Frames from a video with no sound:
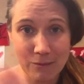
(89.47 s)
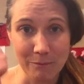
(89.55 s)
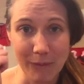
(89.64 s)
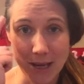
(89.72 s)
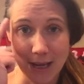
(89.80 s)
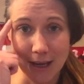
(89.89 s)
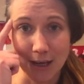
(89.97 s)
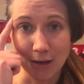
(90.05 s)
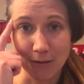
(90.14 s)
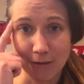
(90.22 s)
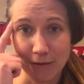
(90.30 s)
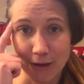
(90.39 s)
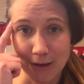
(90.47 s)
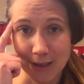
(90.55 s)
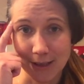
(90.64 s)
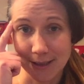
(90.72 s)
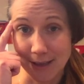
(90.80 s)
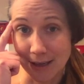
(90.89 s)
making a universe
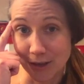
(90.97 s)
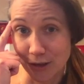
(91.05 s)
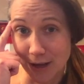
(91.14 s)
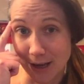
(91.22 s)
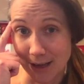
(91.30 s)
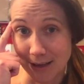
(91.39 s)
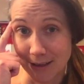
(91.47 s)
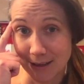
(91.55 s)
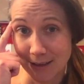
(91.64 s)
inside your head